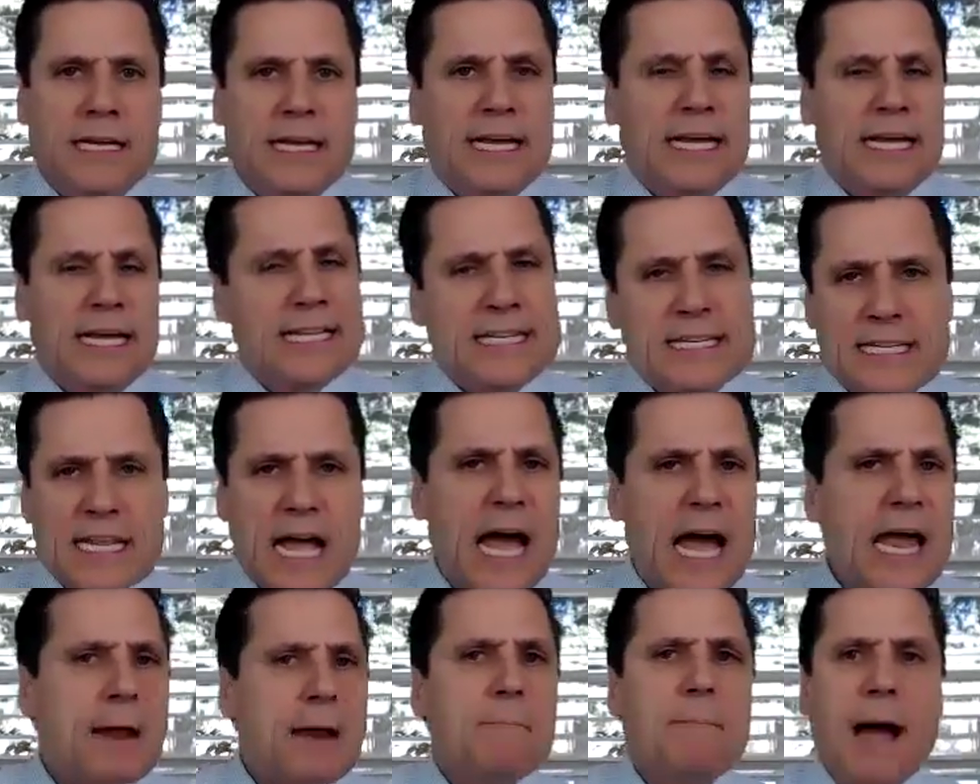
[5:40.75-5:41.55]
It's
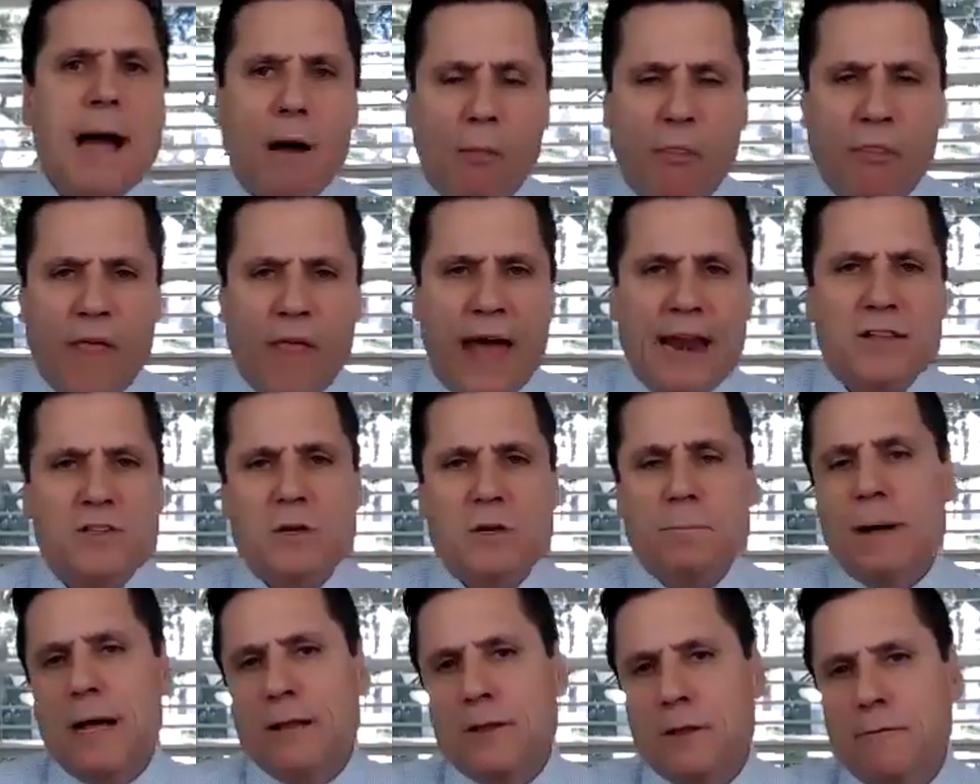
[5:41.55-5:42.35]
not about that. It's
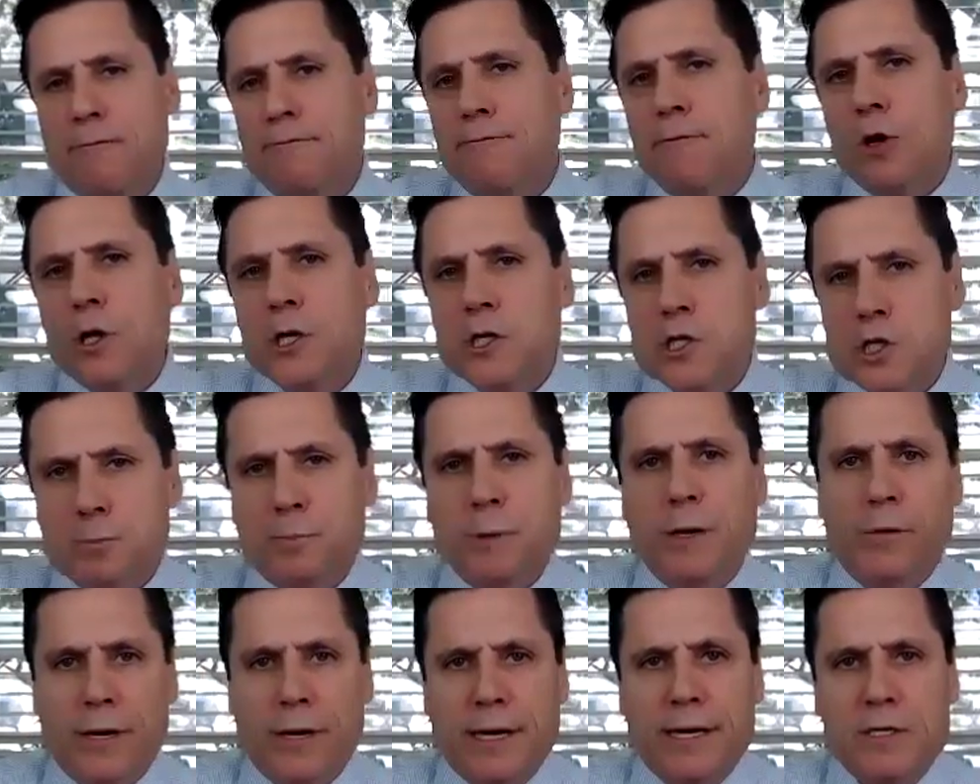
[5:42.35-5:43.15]
about the full
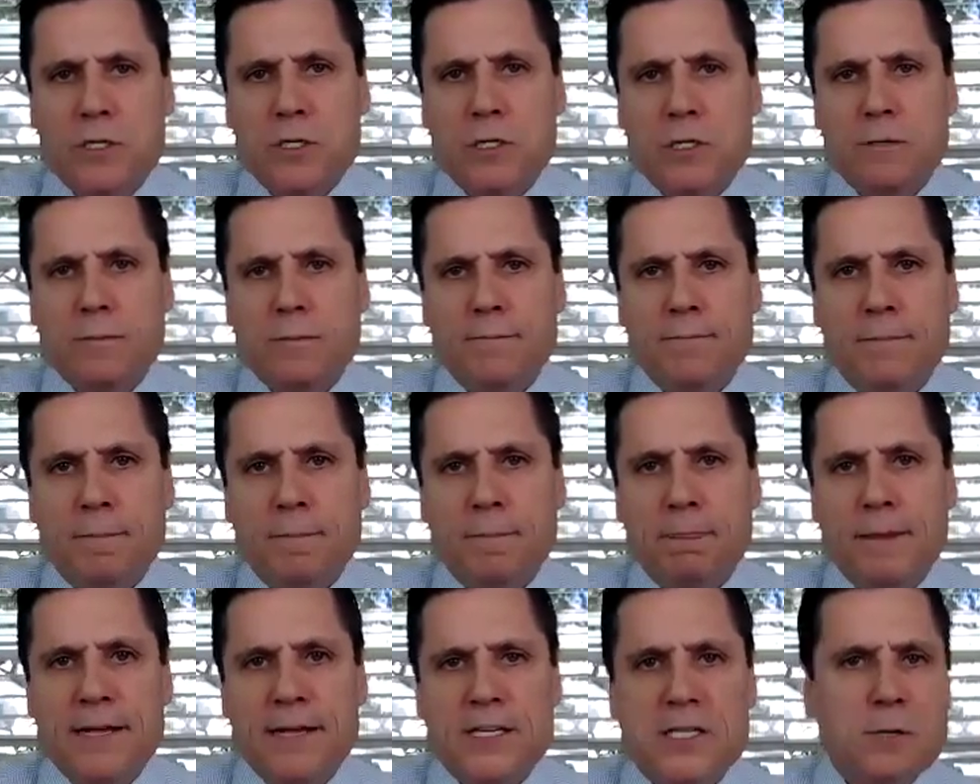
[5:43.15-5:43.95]
experience.
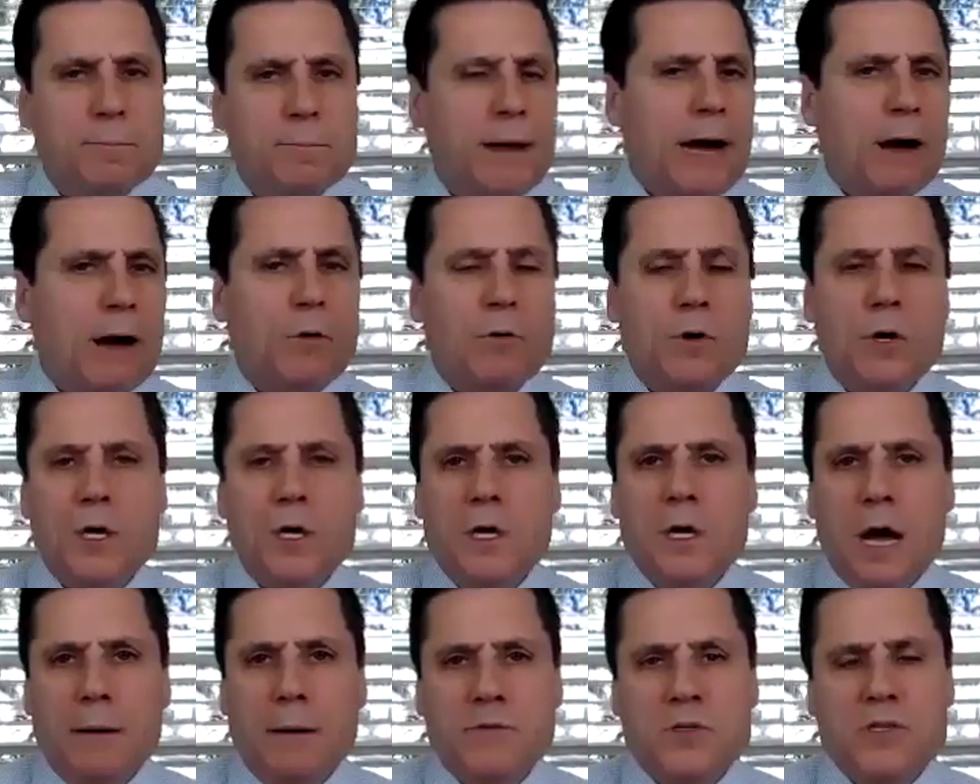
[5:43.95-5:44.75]
It's about,
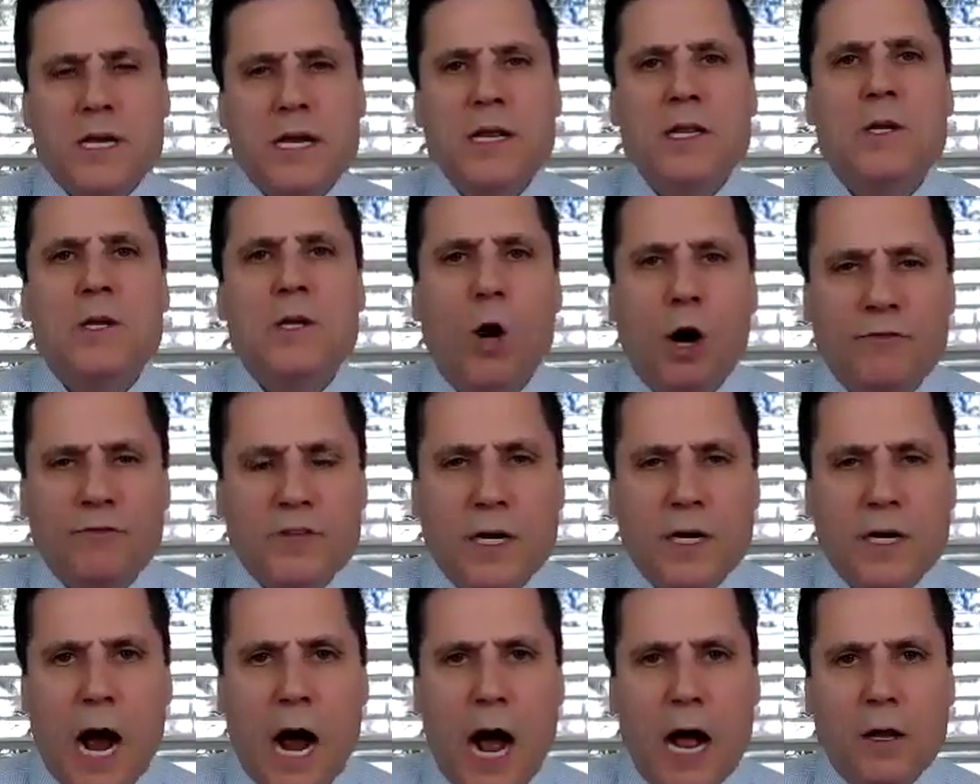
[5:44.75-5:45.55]
I'm sending you off to
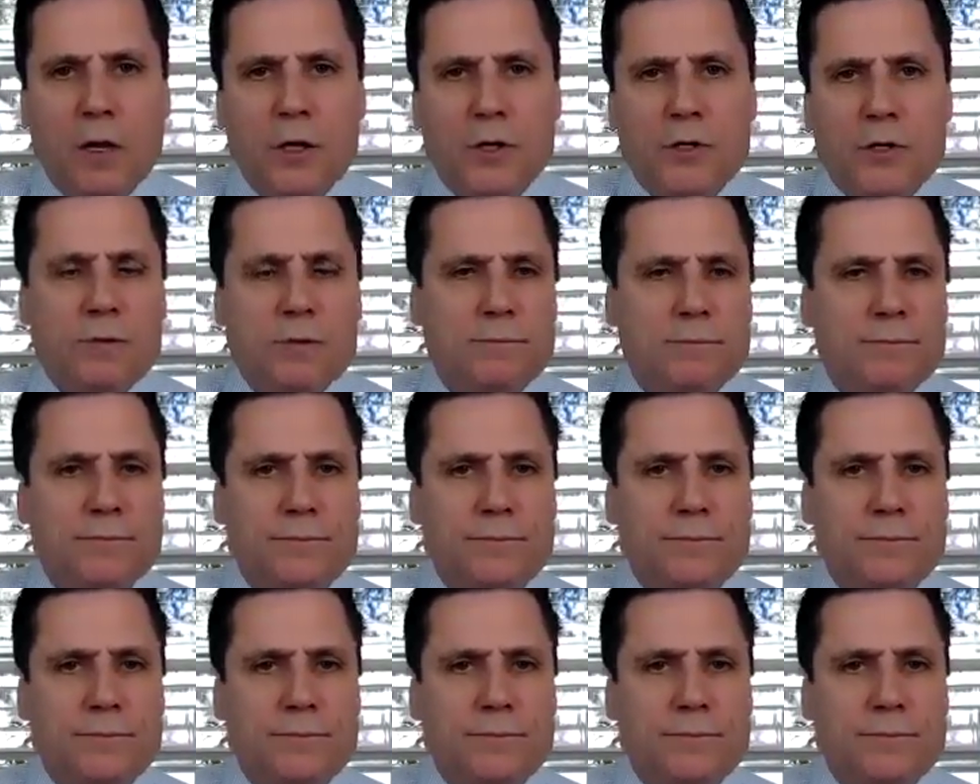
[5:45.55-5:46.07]
college